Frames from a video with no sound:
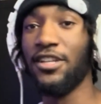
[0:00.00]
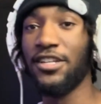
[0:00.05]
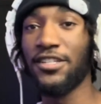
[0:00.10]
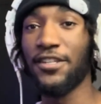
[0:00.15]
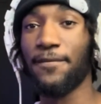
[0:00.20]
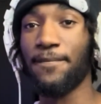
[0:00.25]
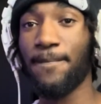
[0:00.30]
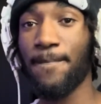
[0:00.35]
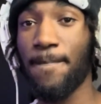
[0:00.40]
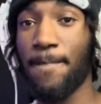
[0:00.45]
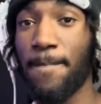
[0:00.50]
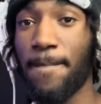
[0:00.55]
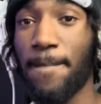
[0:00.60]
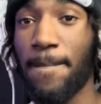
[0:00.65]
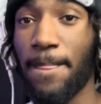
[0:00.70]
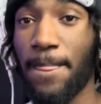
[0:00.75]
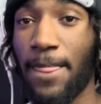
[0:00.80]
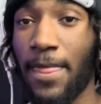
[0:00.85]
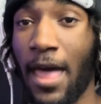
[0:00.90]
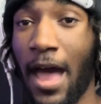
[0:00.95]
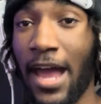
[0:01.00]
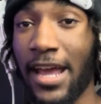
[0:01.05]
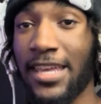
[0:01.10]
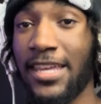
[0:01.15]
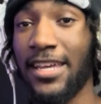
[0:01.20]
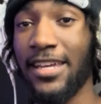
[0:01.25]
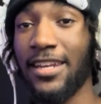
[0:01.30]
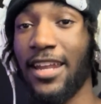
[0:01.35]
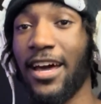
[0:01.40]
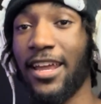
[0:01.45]
listen, I
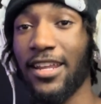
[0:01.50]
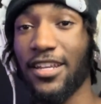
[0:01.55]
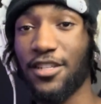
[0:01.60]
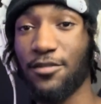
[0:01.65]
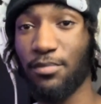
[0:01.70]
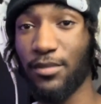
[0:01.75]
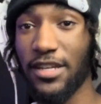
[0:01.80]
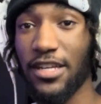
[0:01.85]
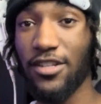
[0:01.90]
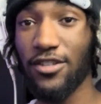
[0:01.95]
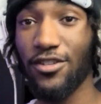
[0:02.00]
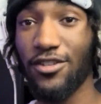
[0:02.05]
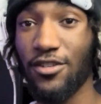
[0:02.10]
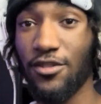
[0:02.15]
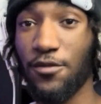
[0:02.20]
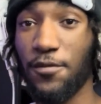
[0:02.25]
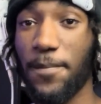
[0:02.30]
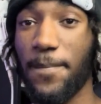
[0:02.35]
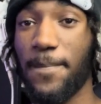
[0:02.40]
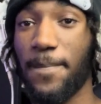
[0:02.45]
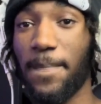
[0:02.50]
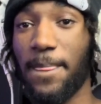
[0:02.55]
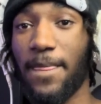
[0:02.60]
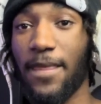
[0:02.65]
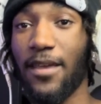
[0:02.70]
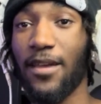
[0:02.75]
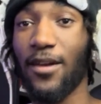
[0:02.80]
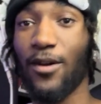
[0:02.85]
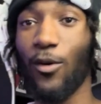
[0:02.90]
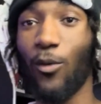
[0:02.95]
cannot explain to you
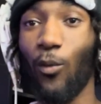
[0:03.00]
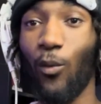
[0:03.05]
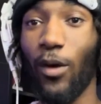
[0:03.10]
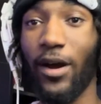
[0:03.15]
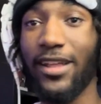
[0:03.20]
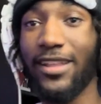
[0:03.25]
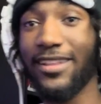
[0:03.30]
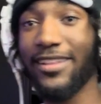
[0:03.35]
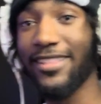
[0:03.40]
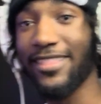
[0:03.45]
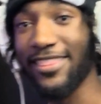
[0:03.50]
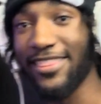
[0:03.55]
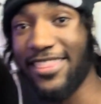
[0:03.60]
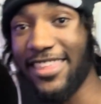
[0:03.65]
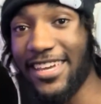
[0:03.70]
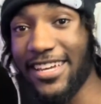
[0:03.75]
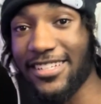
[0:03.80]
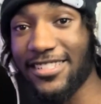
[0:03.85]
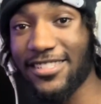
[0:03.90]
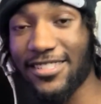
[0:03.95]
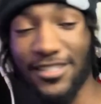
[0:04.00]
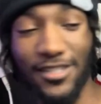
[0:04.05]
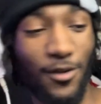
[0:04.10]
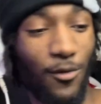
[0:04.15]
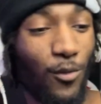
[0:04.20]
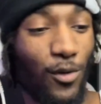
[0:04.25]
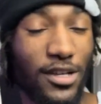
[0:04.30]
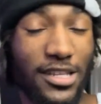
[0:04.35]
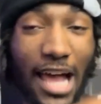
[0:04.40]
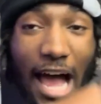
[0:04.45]
what this
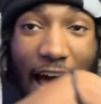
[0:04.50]
was.